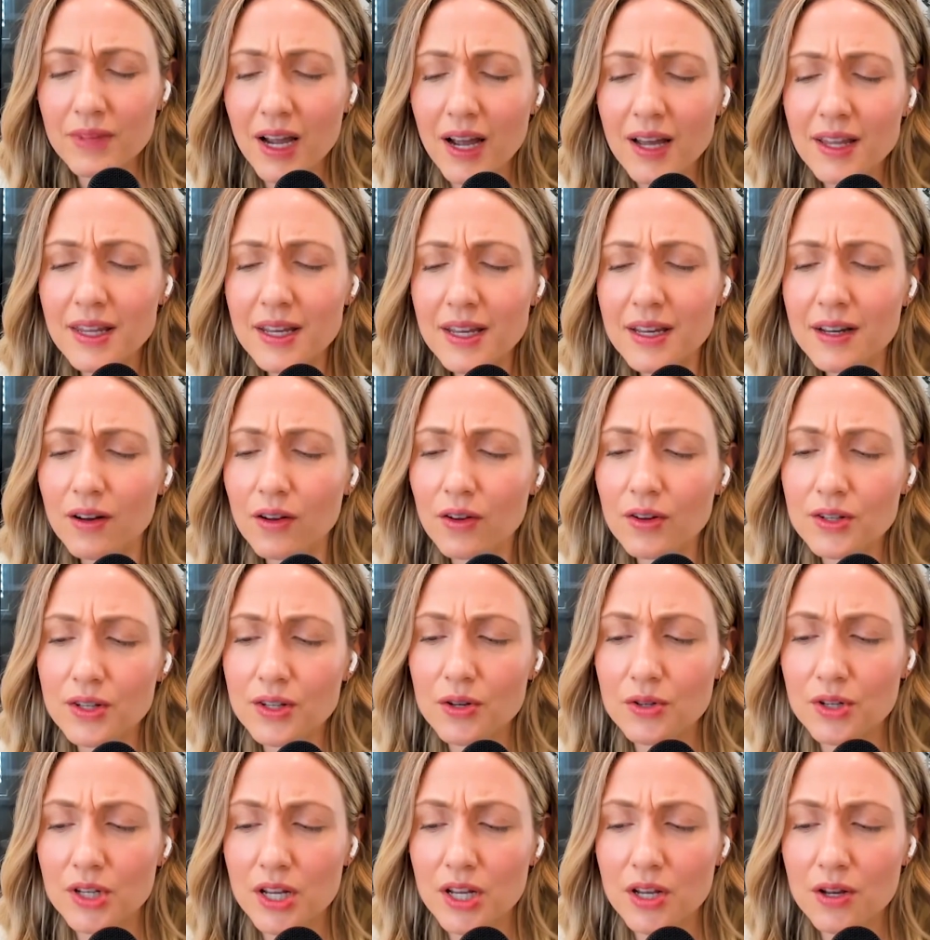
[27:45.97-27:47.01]
I think also
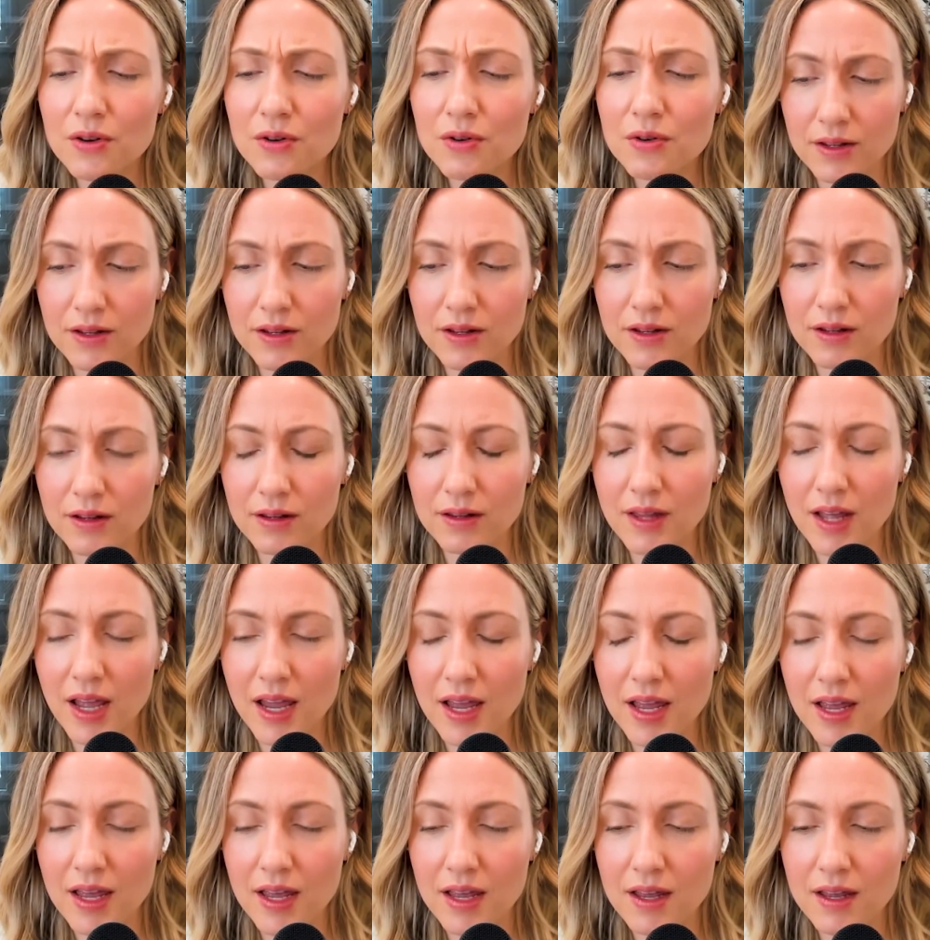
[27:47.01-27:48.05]
too
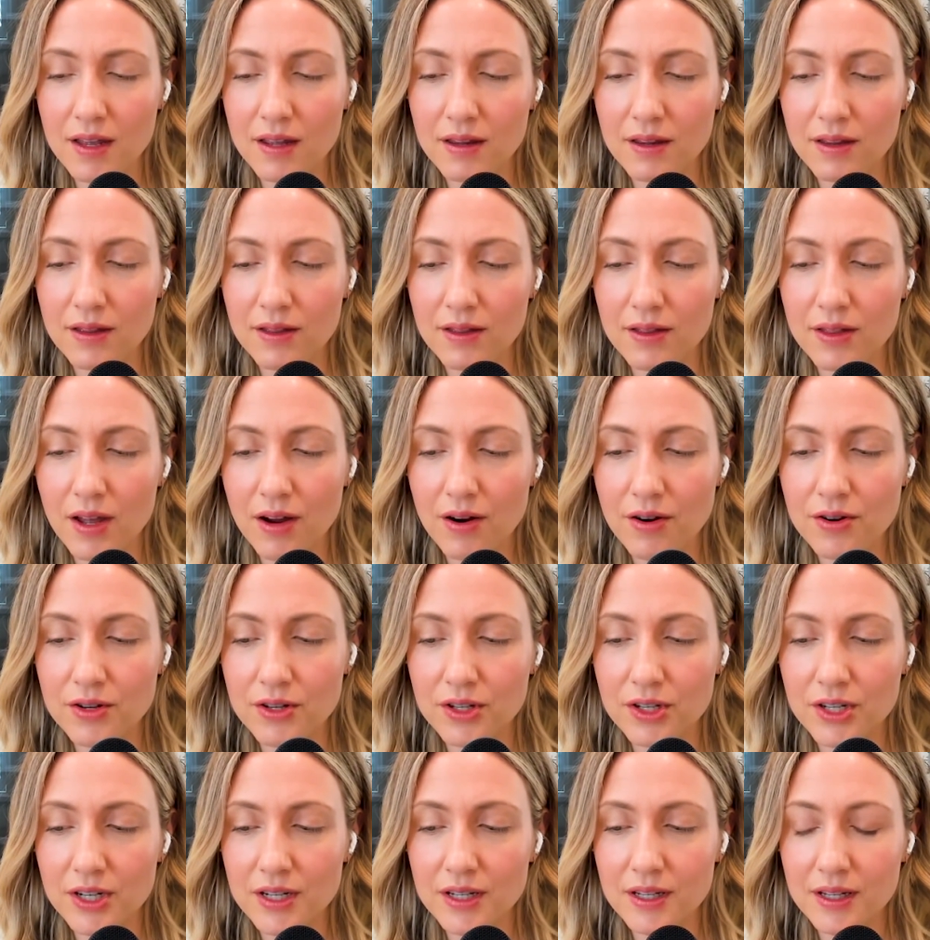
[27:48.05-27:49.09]
they there's
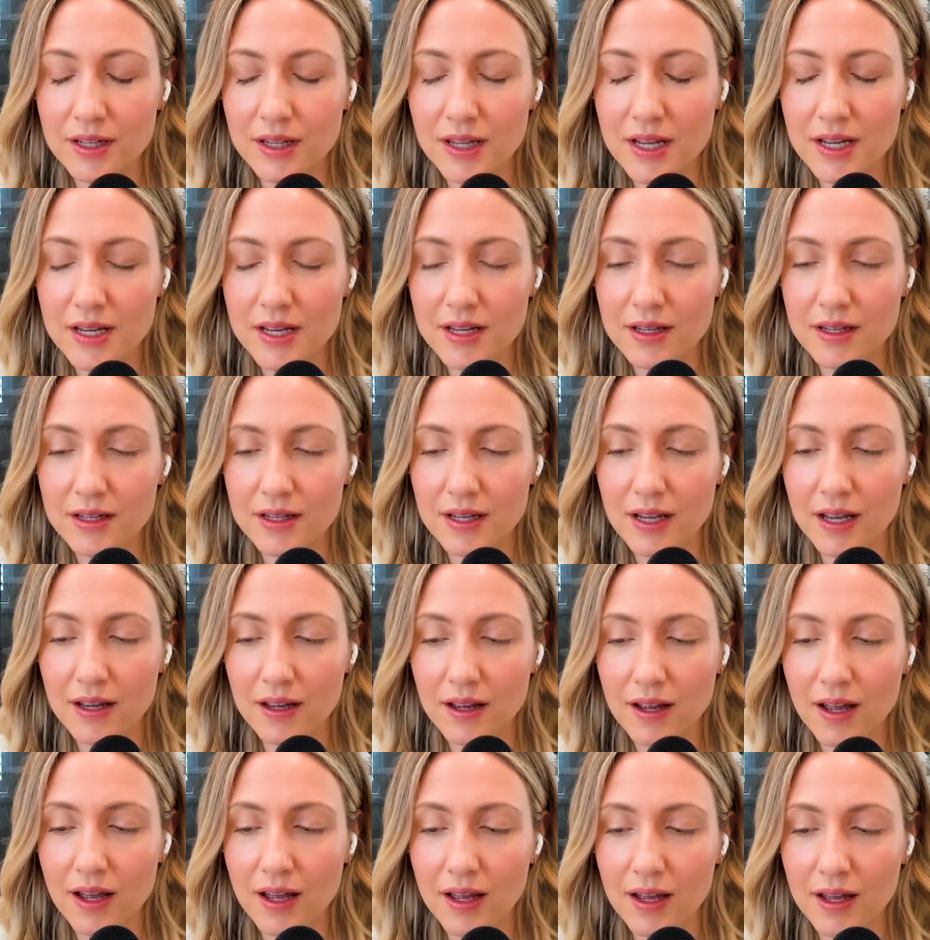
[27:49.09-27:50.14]
just this
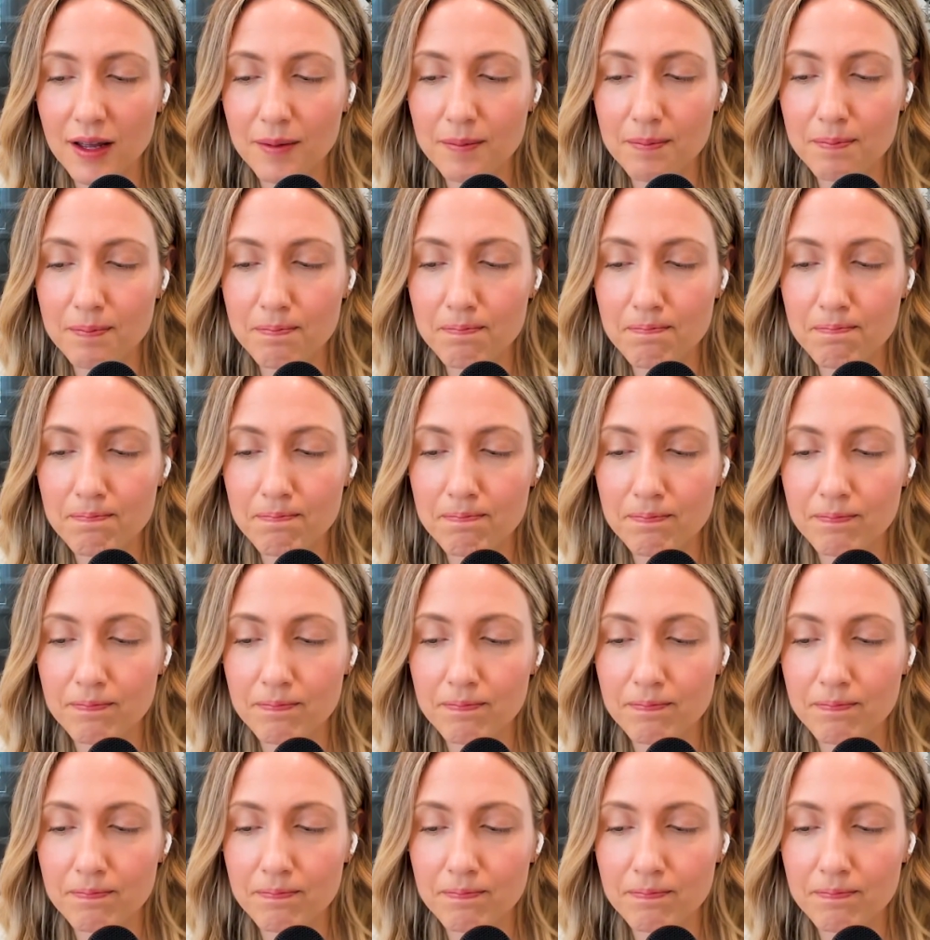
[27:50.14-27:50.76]
um